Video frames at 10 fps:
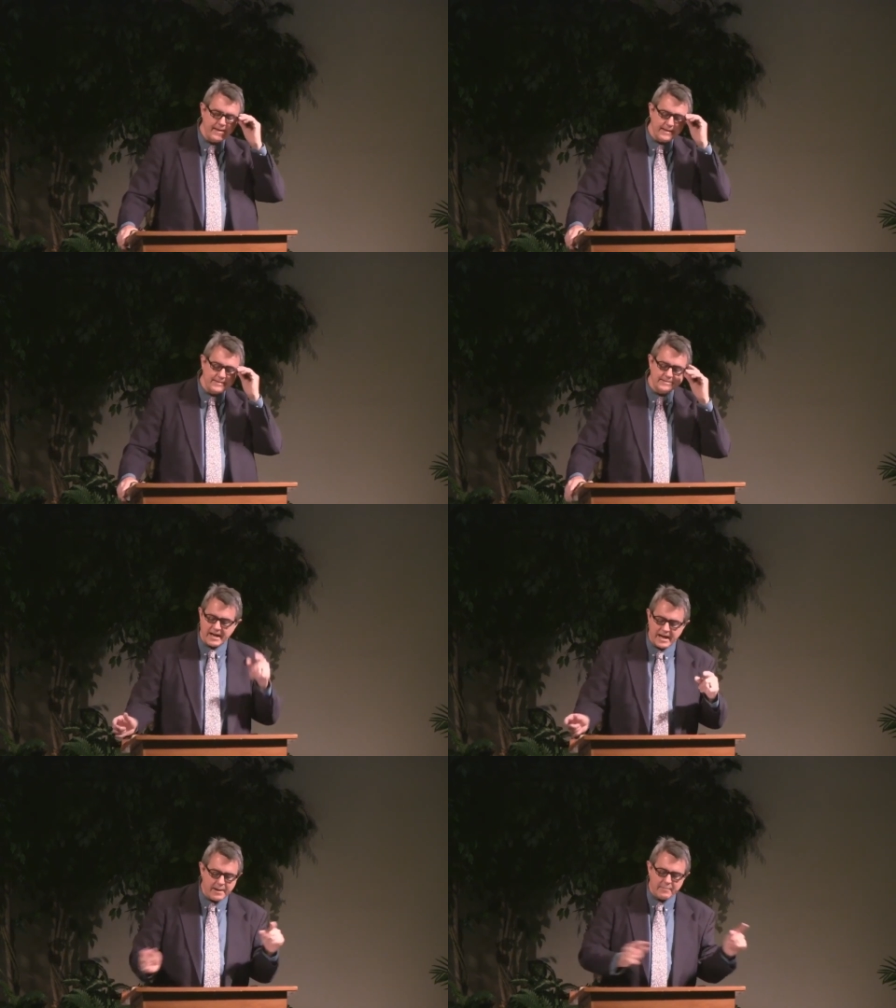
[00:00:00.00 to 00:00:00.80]

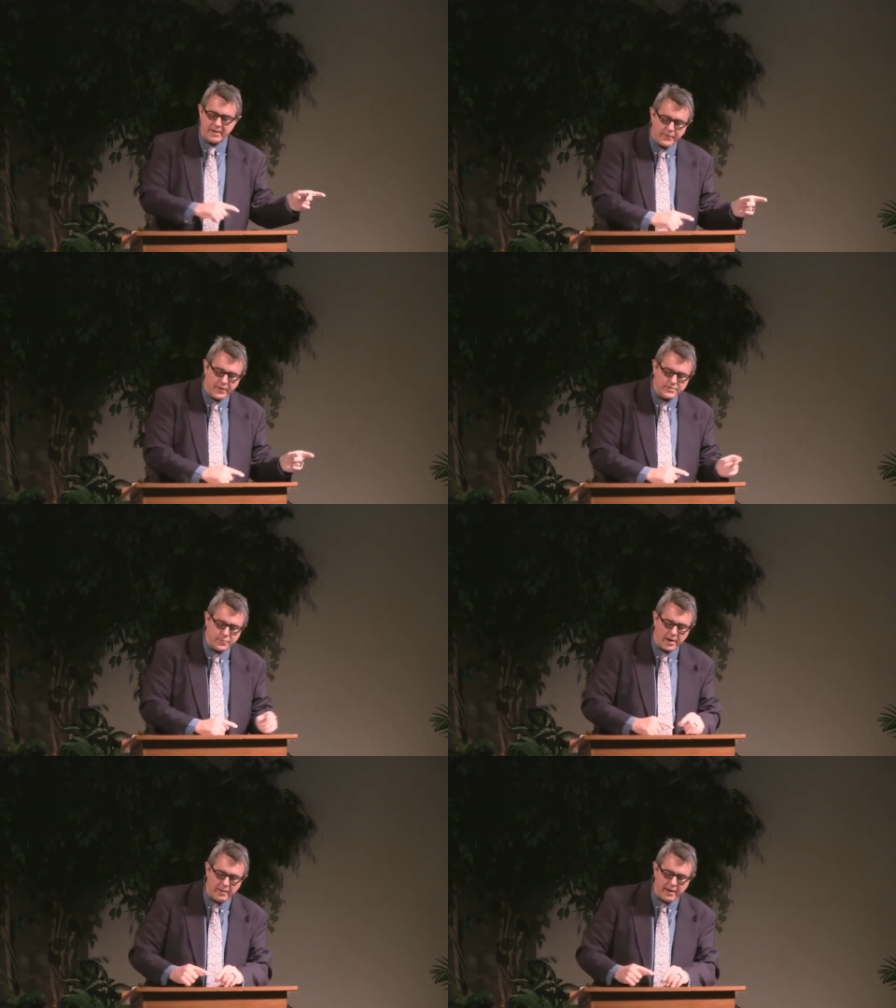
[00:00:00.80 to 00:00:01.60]
Synonym to the first
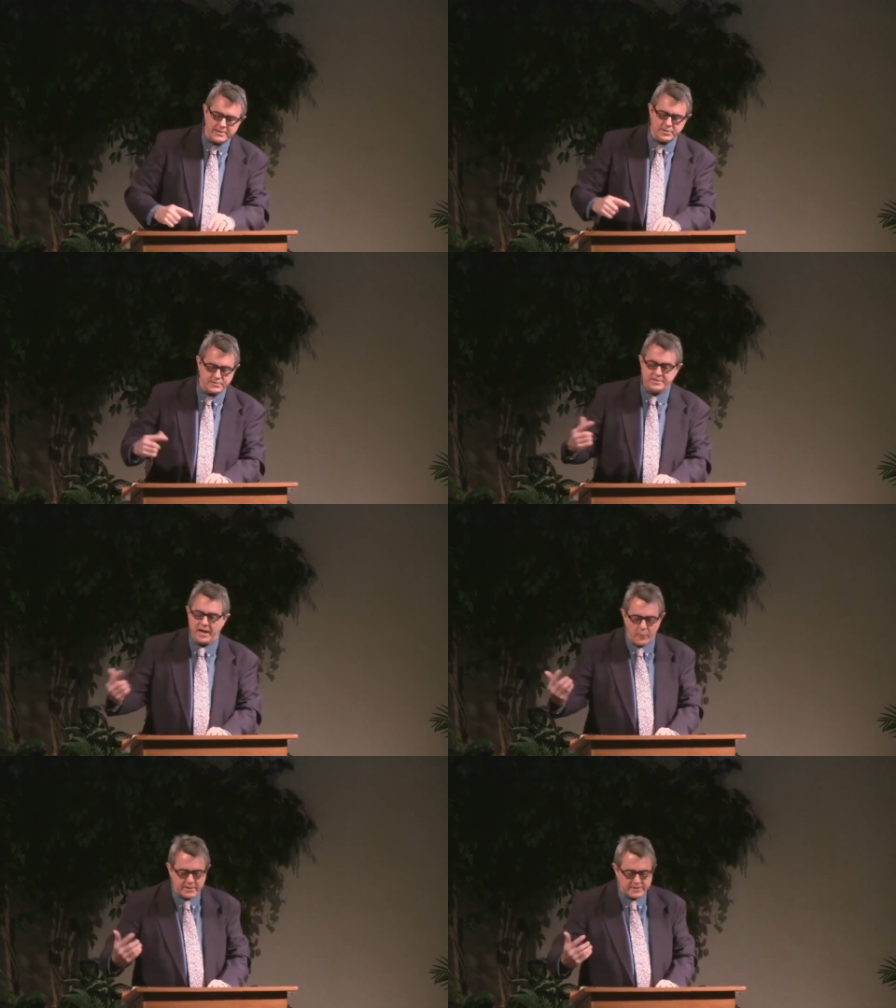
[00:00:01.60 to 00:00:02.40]
word, it means to
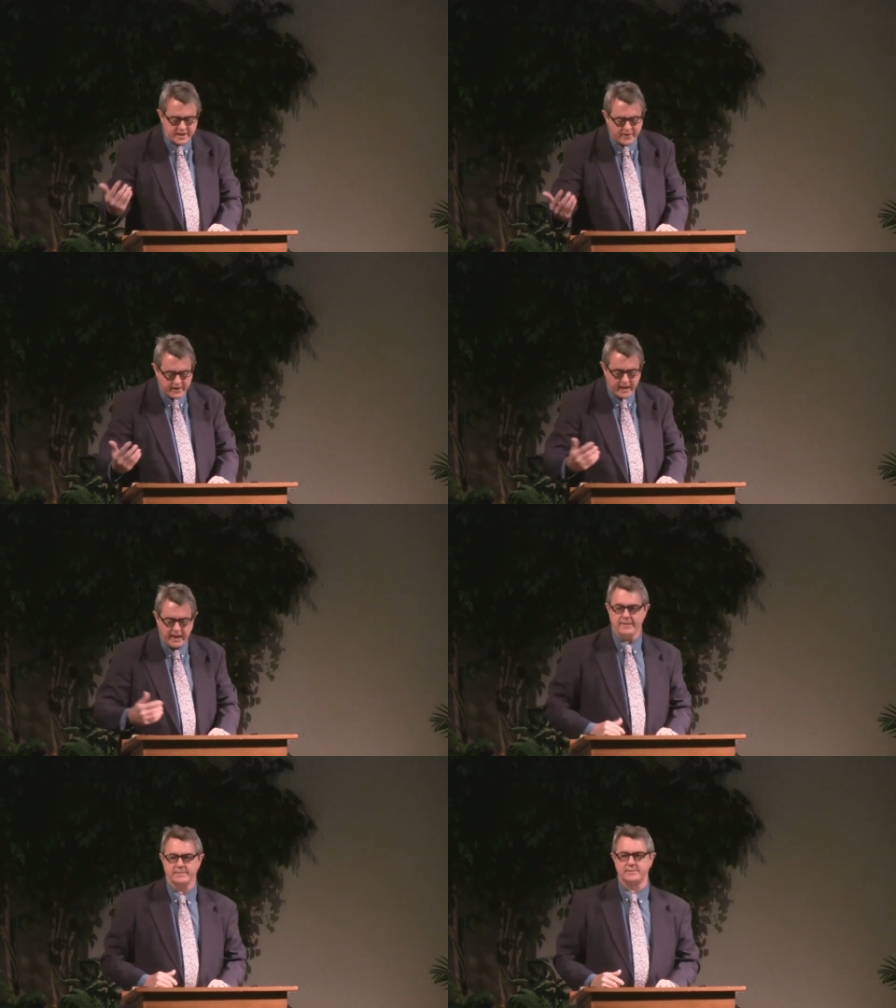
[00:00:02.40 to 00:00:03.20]
set oneself
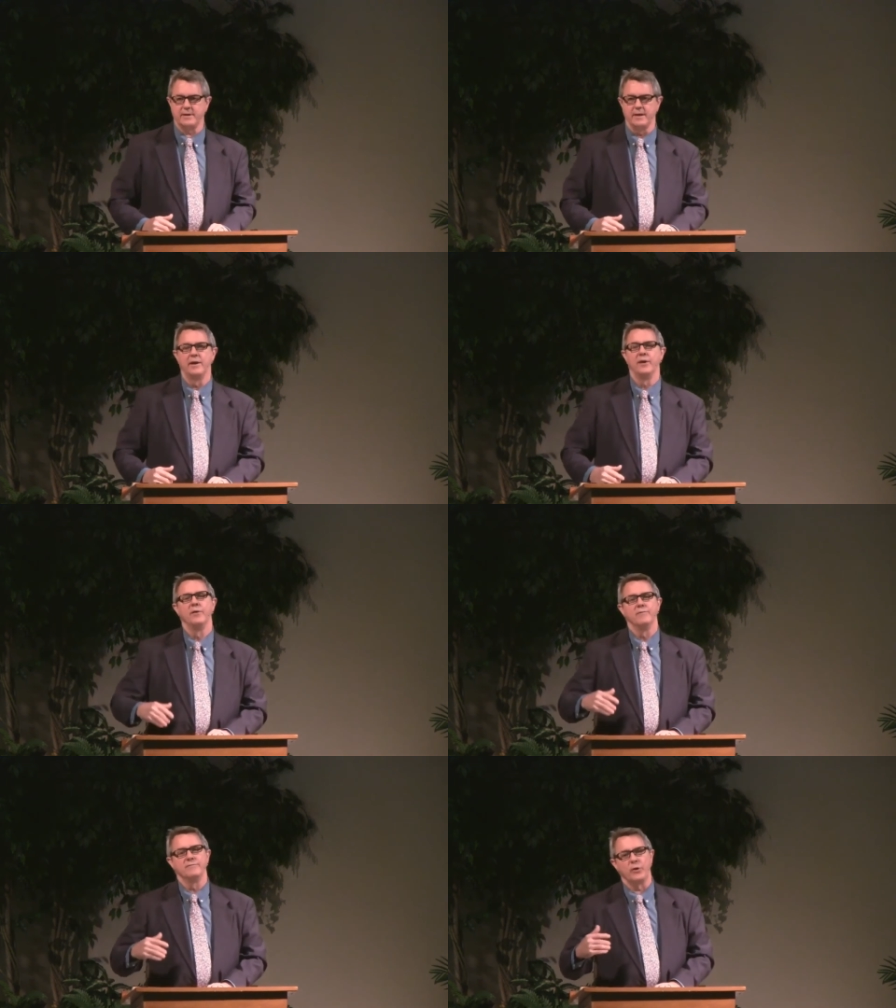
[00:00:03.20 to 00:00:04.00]
against,
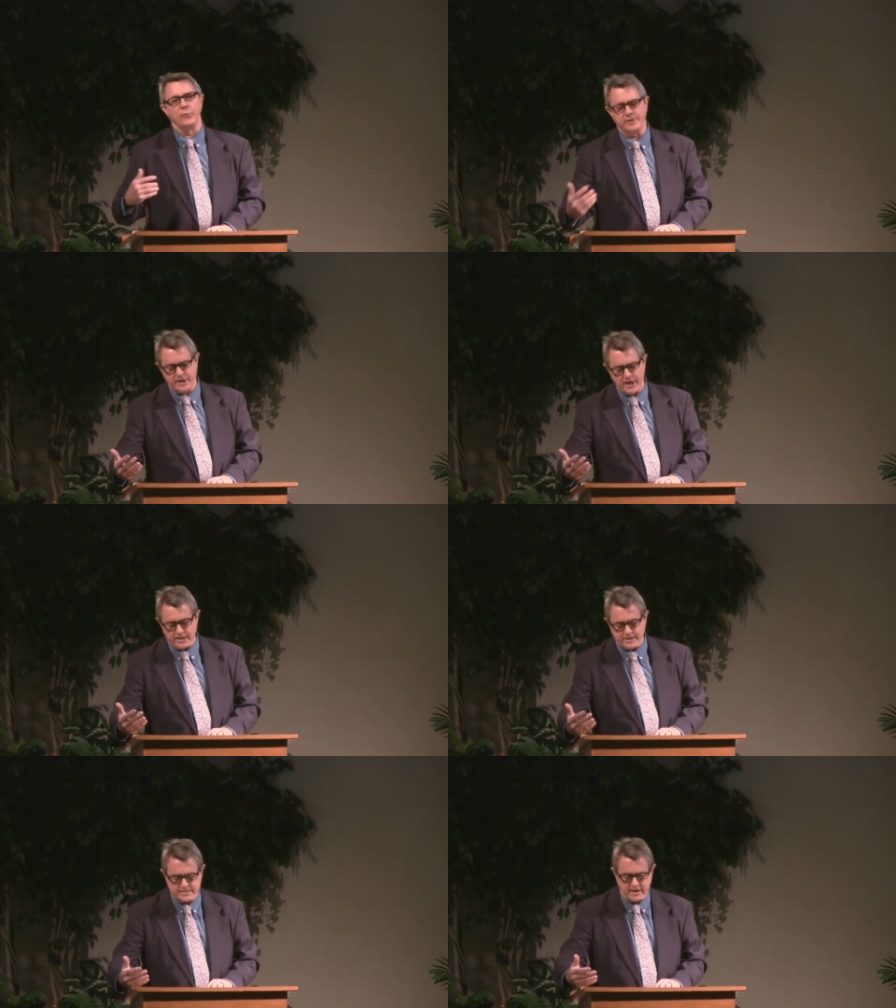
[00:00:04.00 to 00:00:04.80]
to
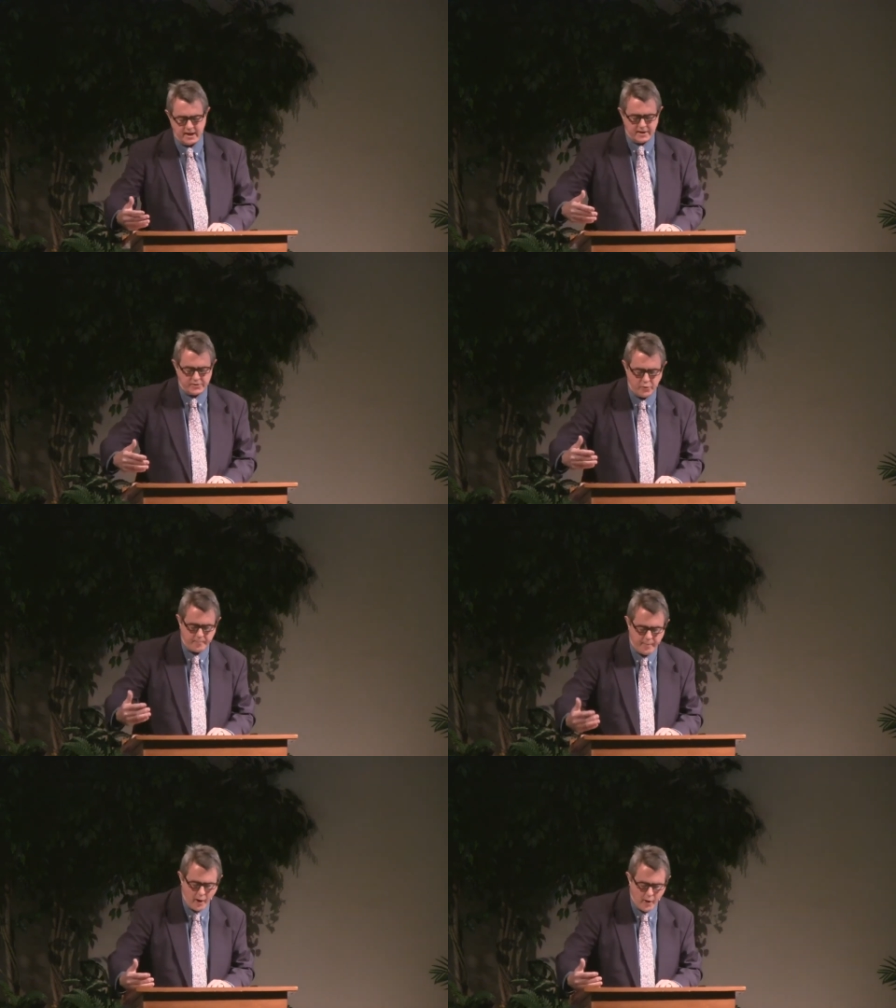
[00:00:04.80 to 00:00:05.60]
resist, to
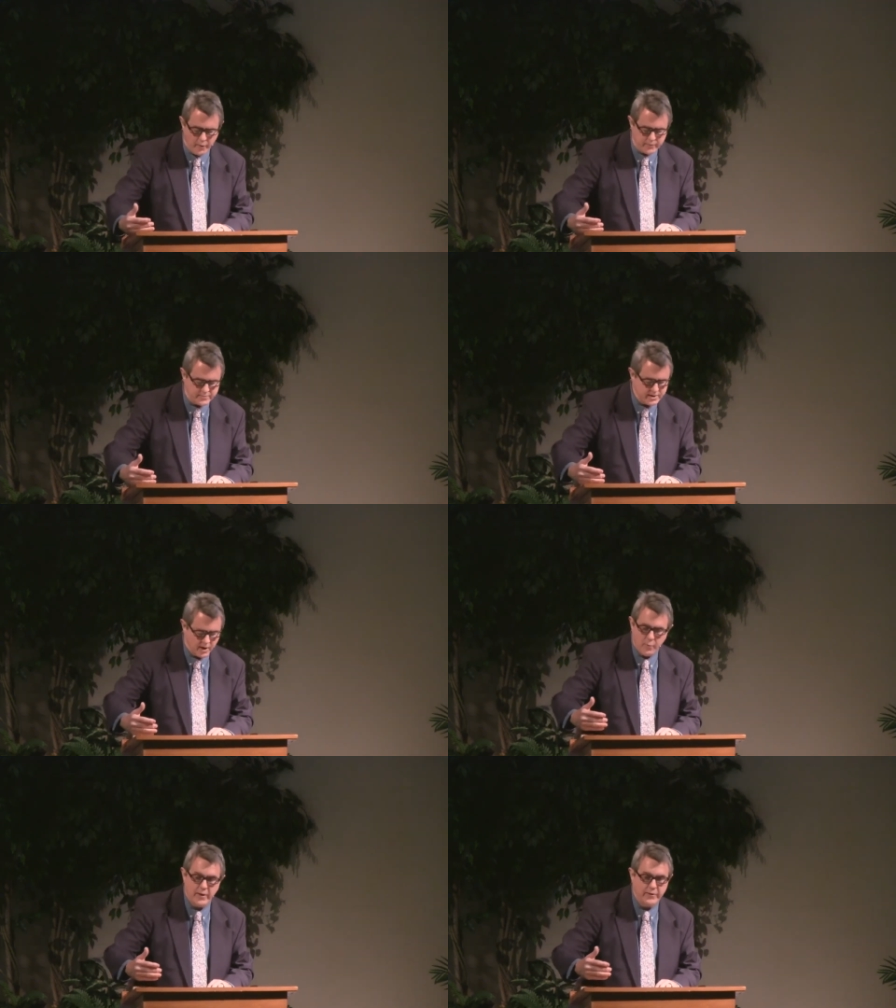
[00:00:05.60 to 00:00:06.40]
oppose,
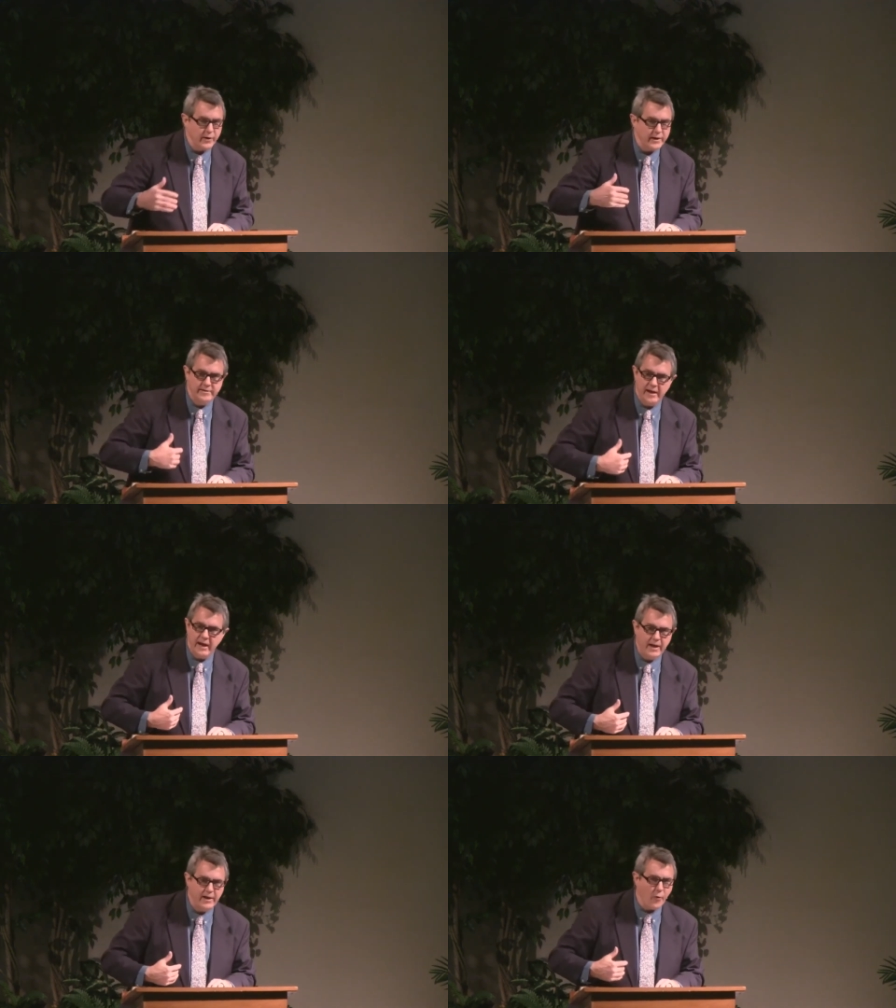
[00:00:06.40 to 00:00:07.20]
whether in
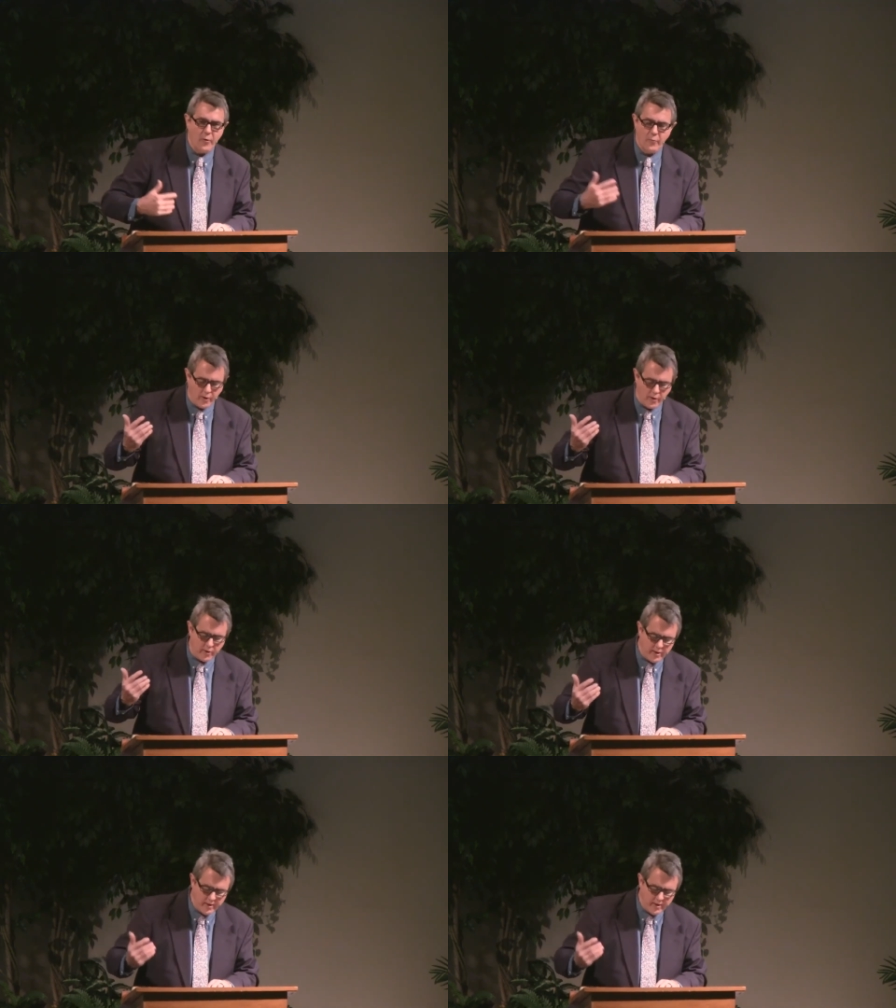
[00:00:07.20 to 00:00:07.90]
deed or word.